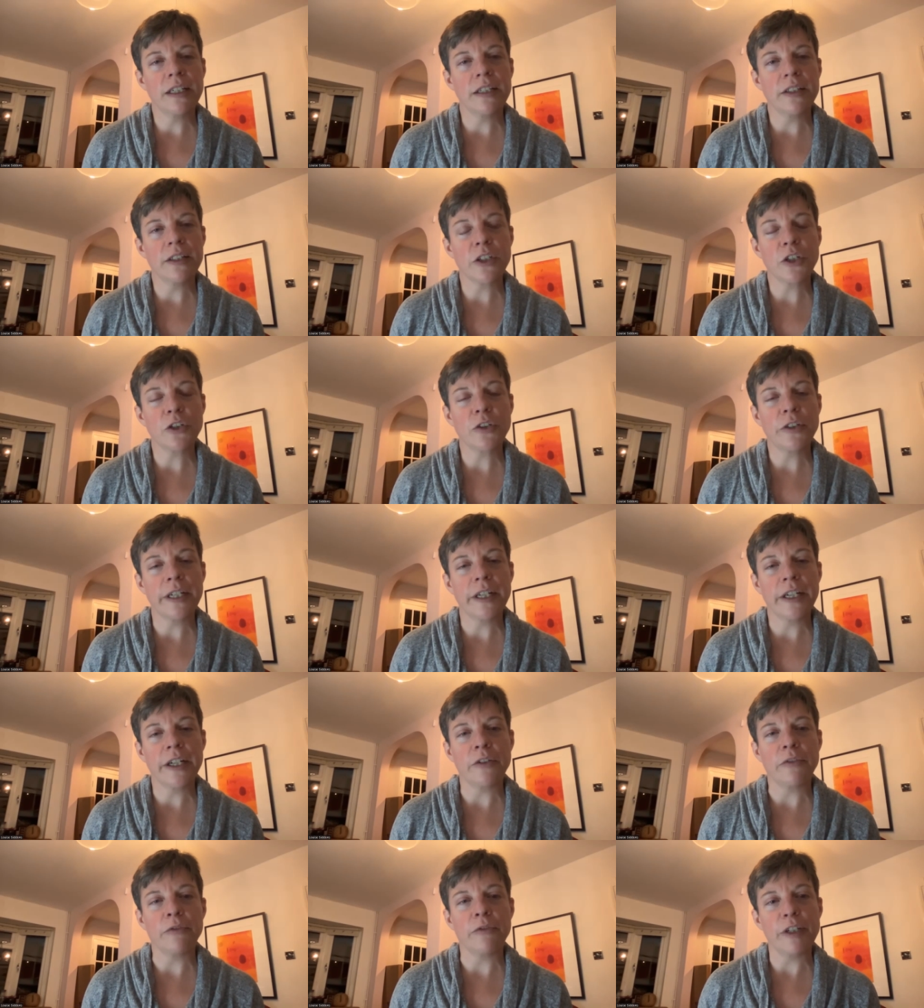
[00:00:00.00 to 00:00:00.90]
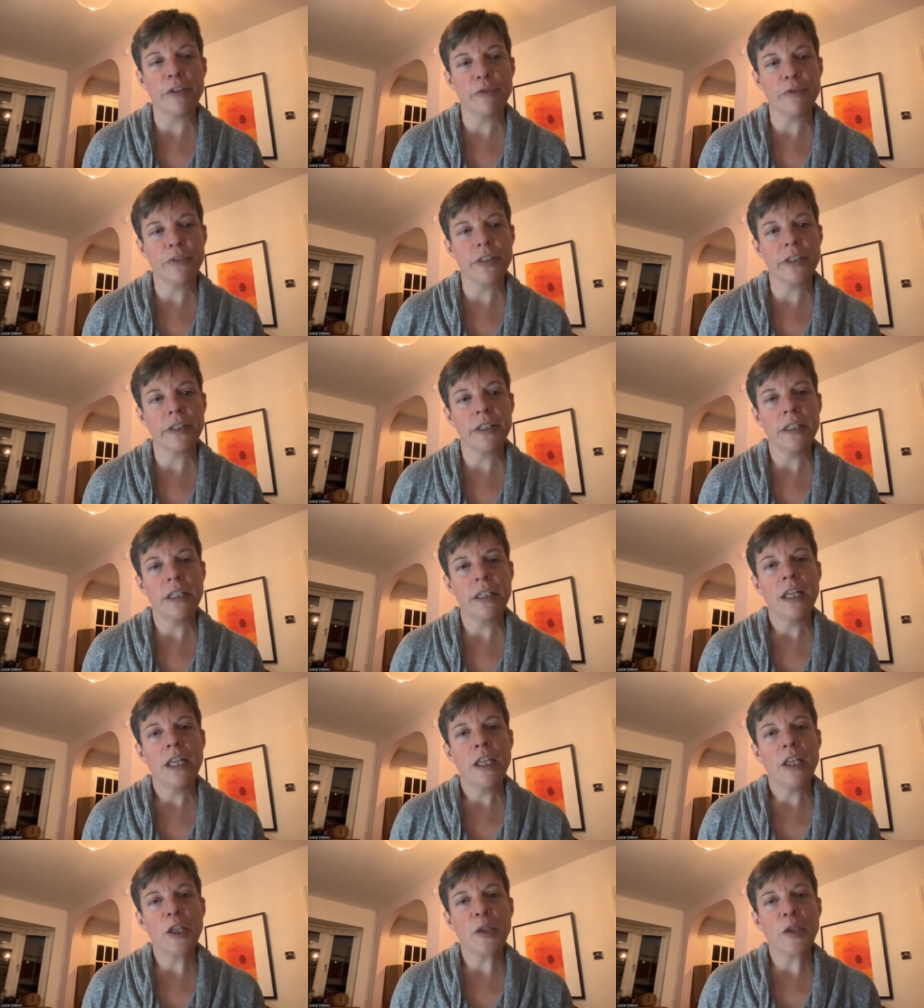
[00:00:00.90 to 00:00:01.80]
has created a rift
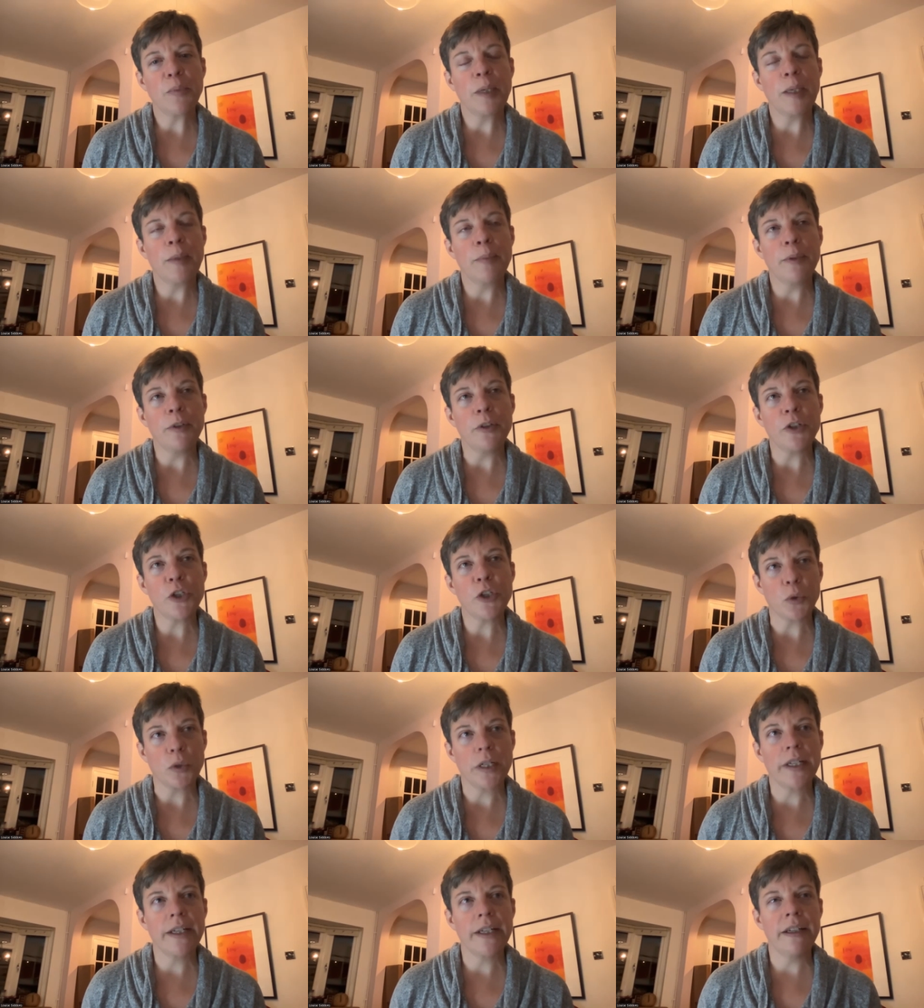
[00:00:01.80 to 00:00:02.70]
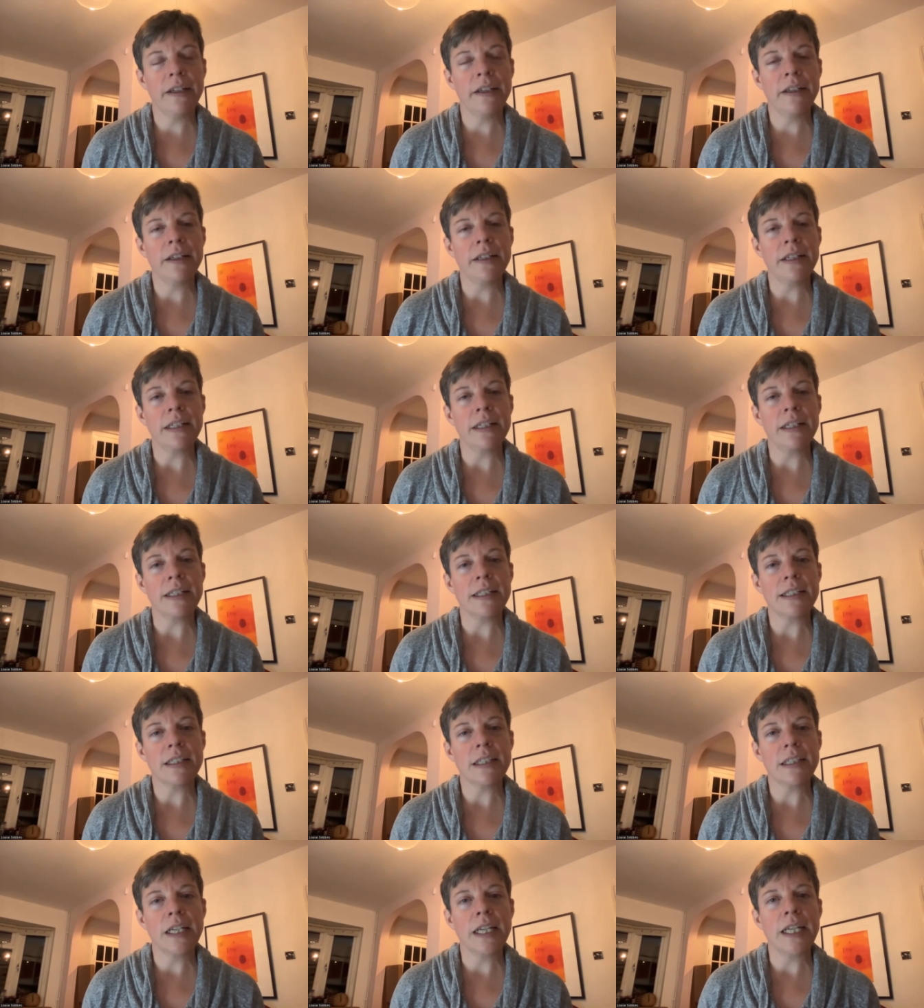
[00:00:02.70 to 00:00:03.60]
that people shorthand
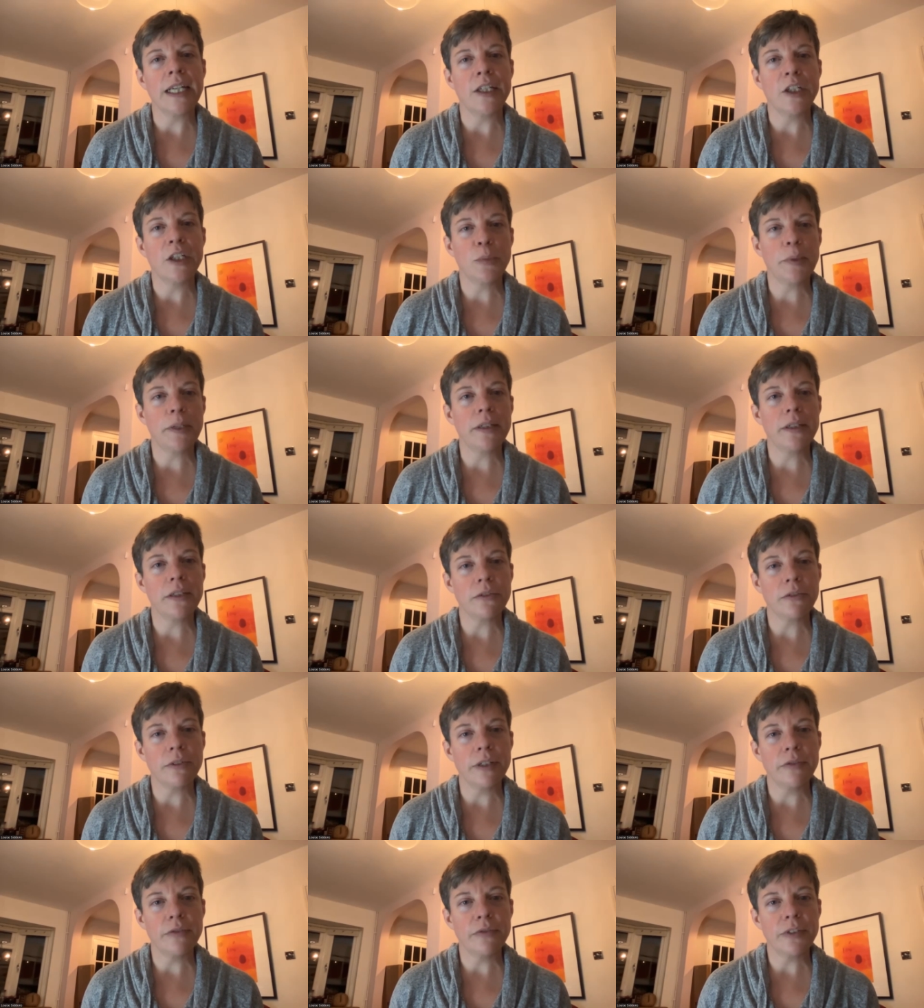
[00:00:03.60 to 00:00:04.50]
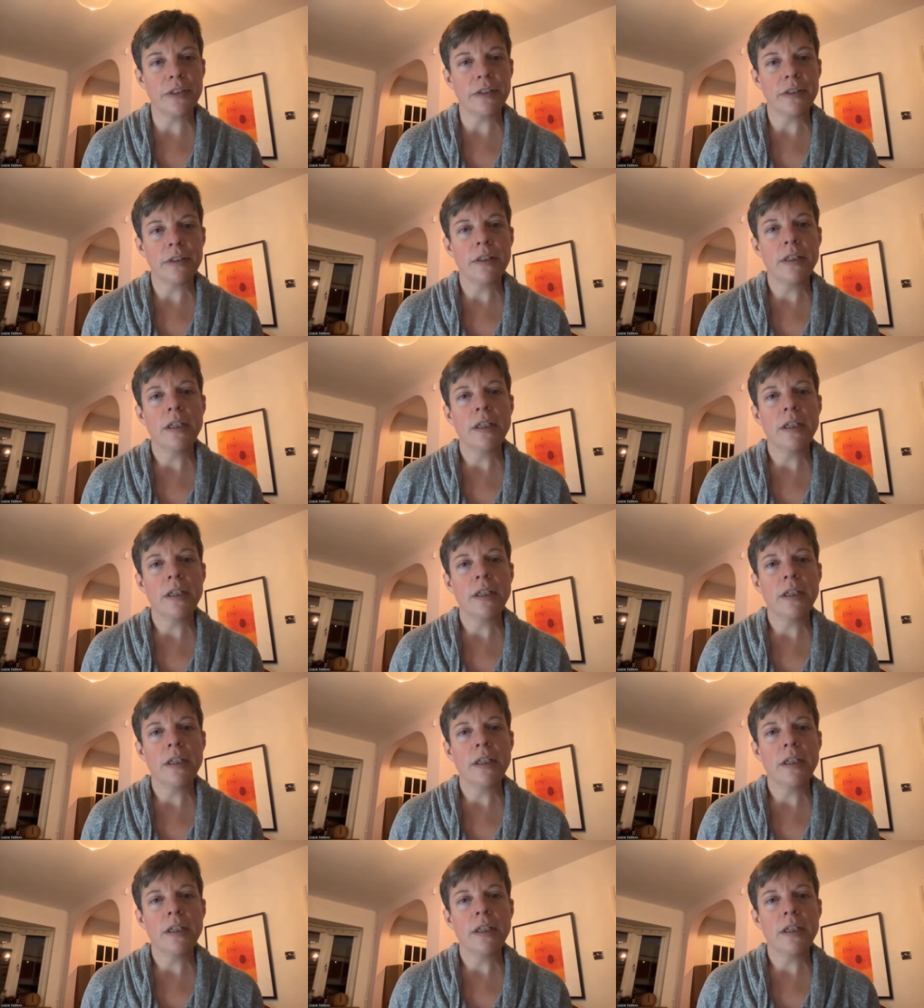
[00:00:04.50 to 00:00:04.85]
as an age based rift.